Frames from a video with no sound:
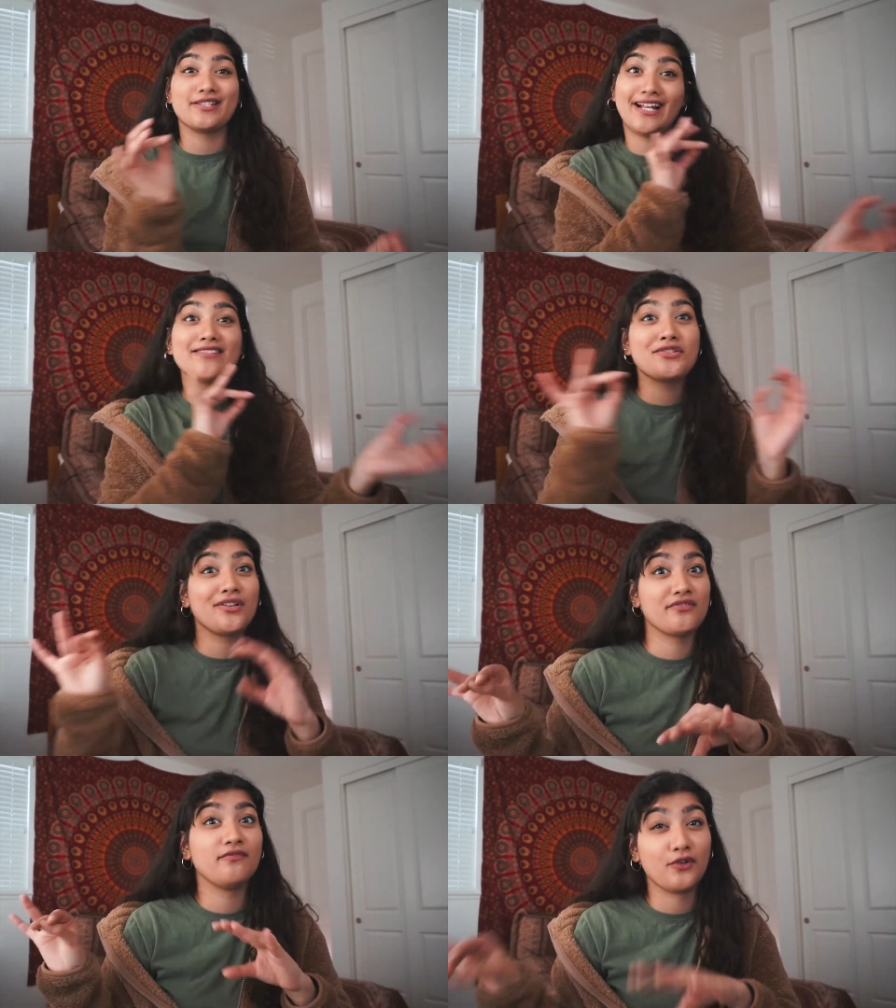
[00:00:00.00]
and that's a
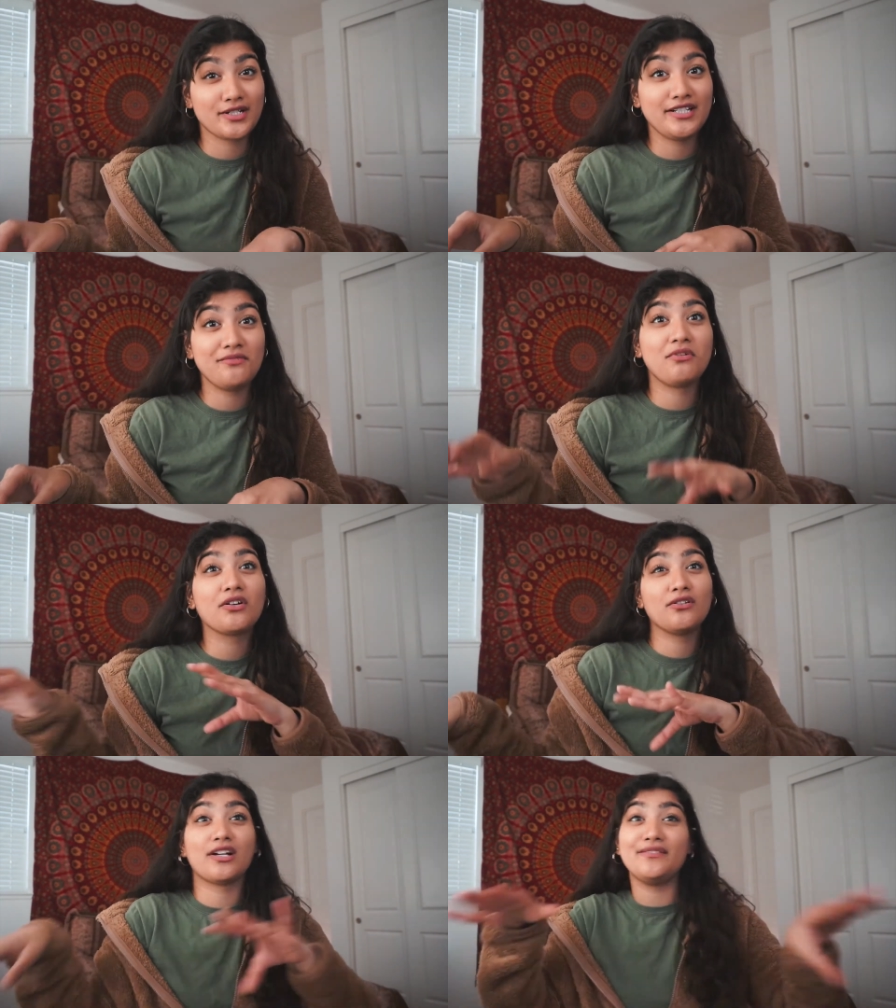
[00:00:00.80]
2014
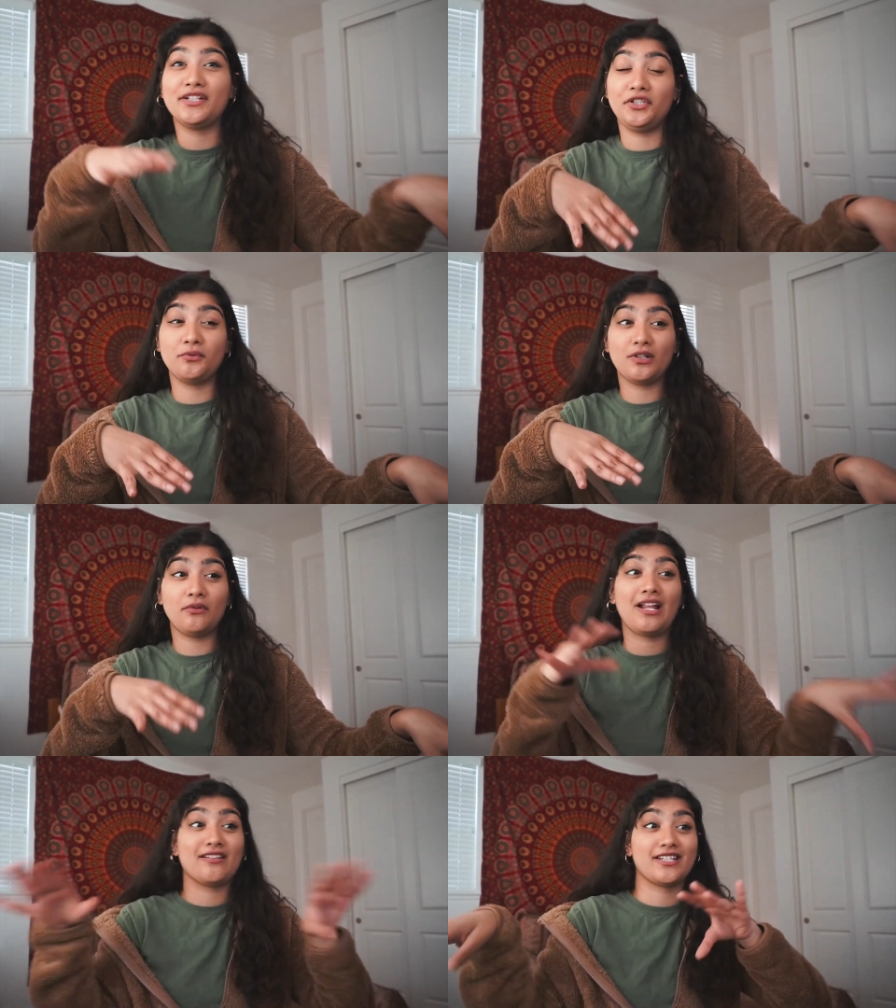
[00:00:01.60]
model, not even the new one
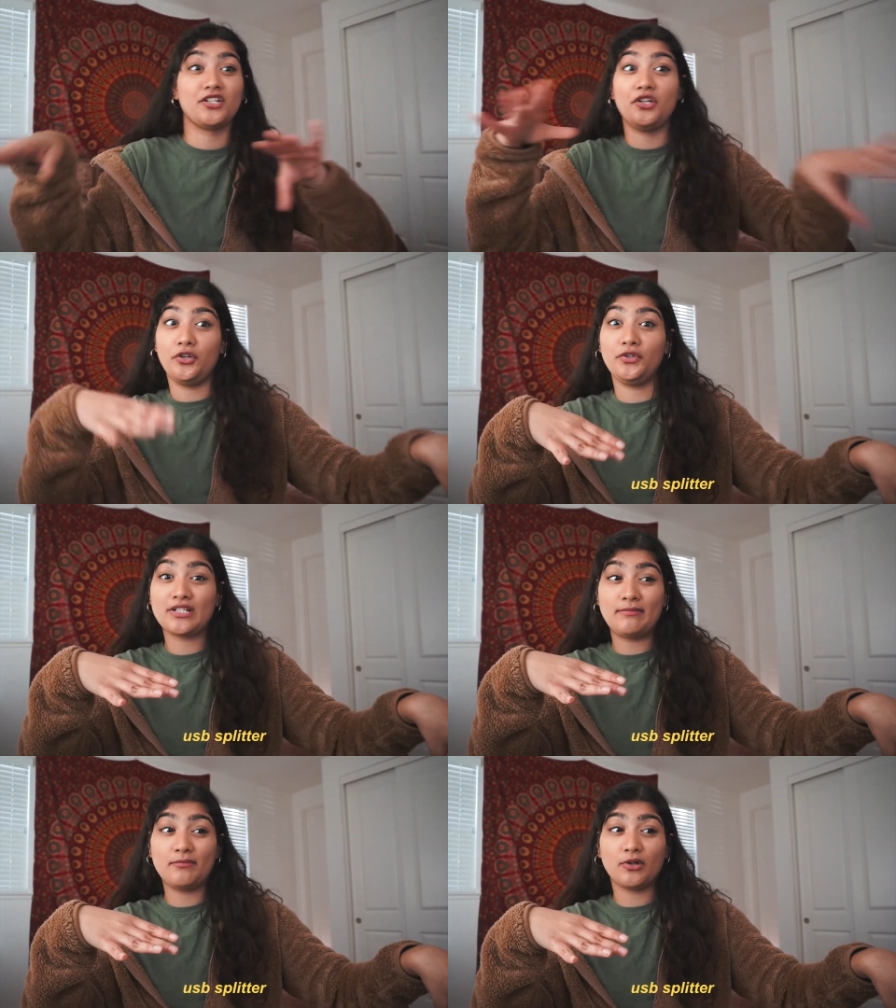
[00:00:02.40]
that has like no
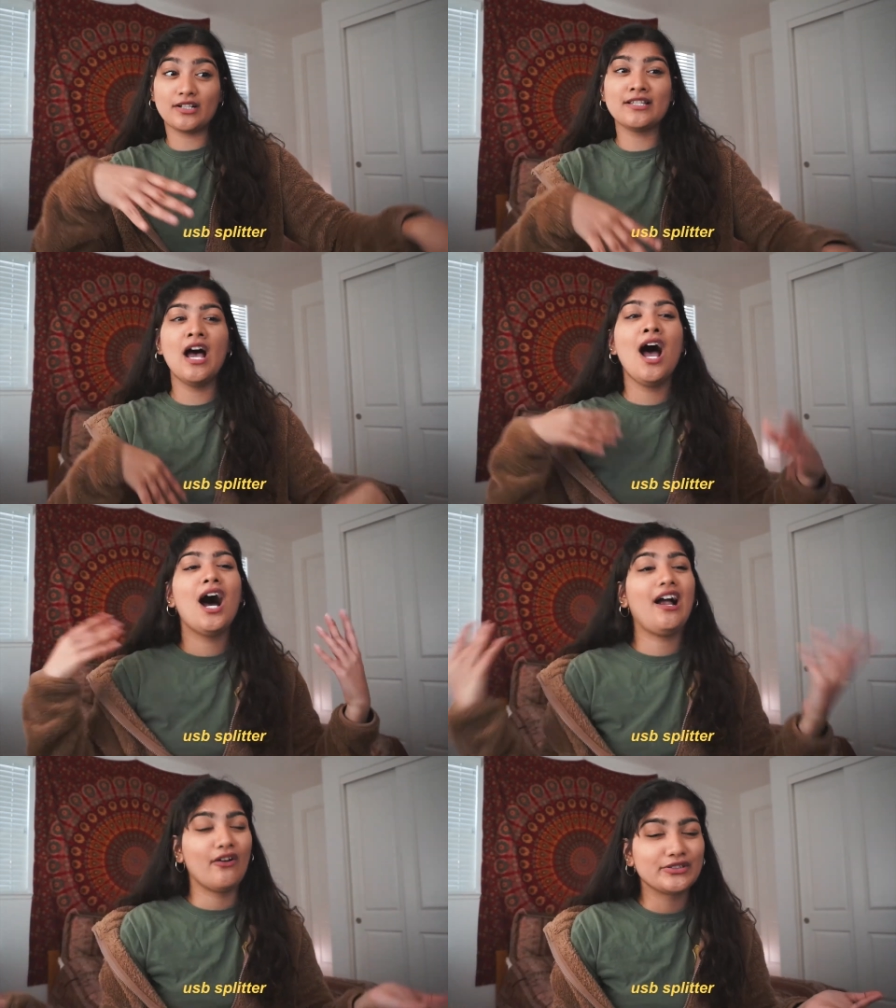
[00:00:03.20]
USB ports,
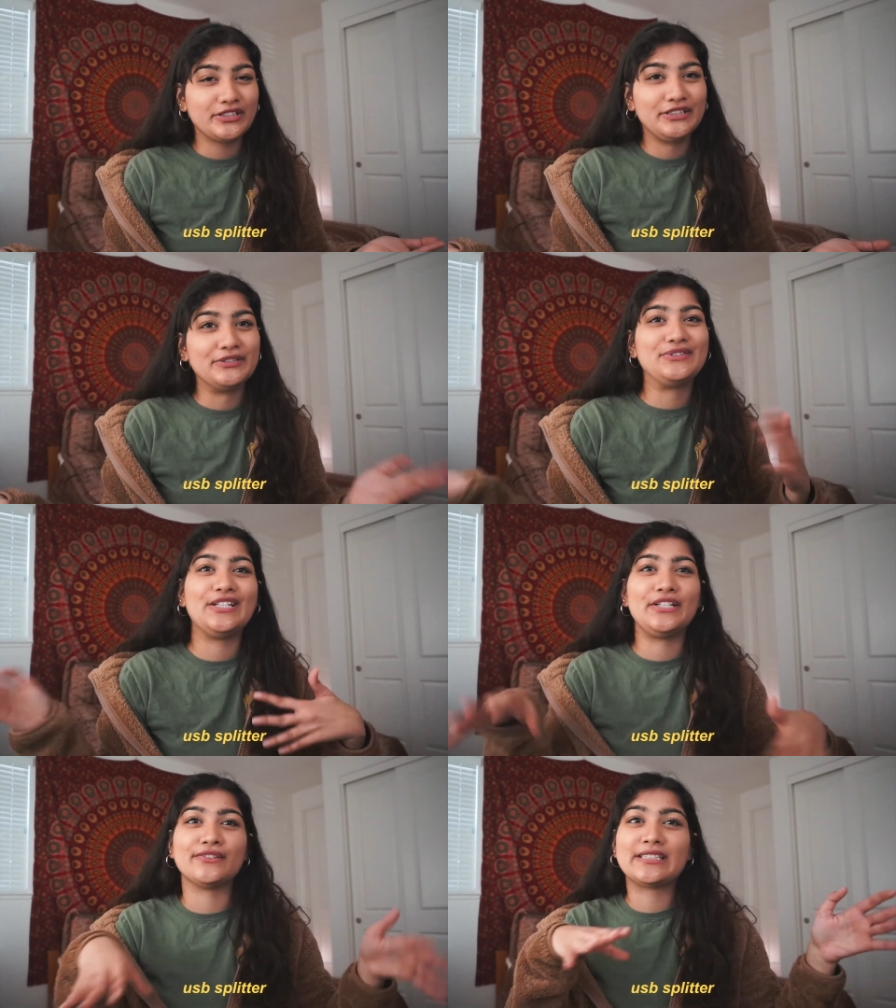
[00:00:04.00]
I also use
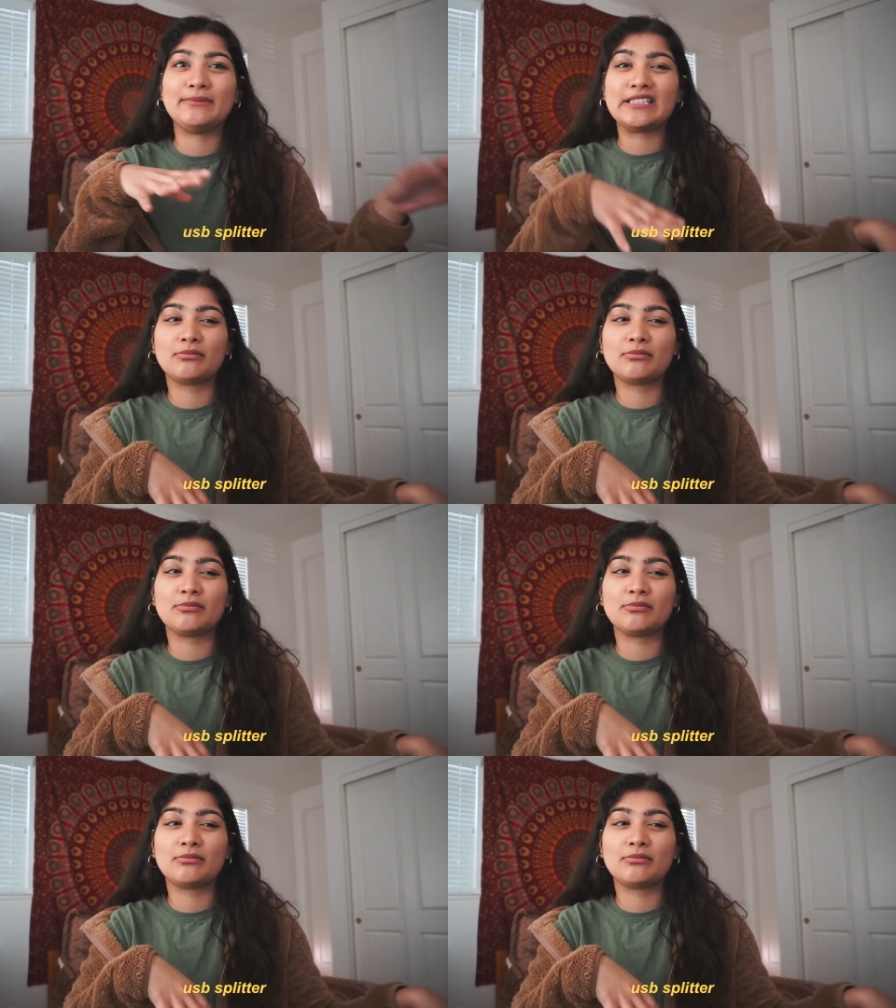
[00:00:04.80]
a USB